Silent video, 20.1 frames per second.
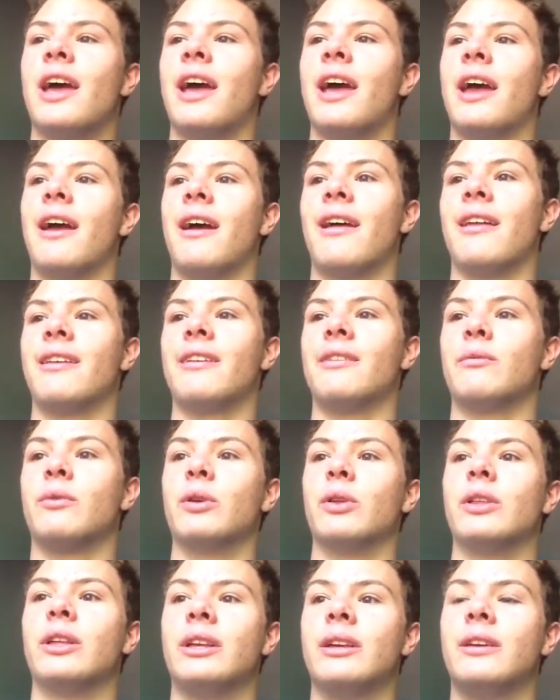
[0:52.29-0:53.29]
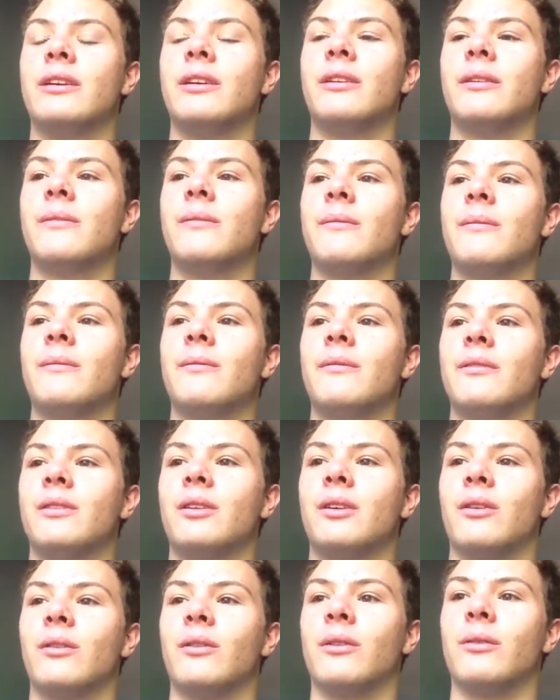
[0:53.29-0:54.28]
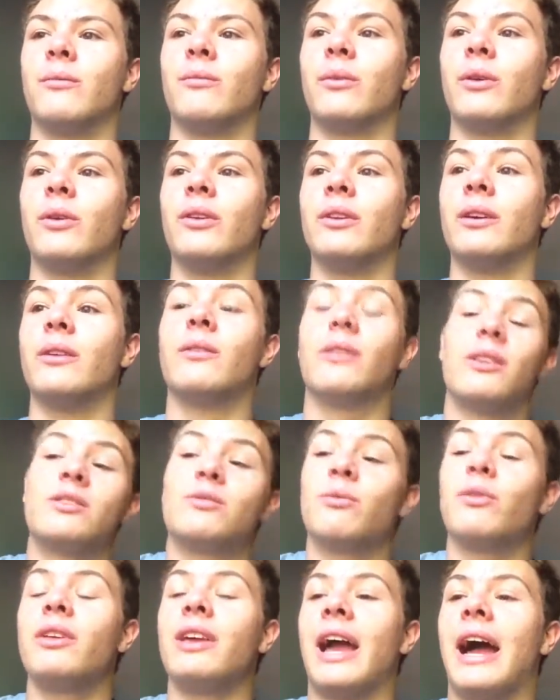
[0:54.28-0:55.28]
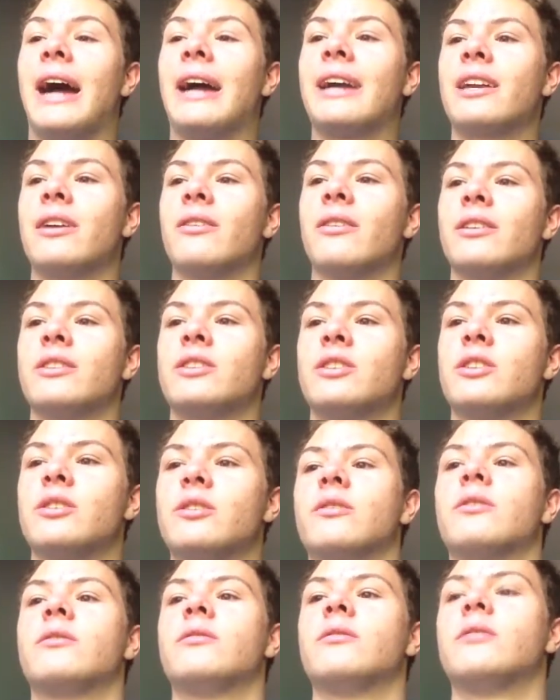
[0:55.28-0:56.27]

And it really, it's really accurate too.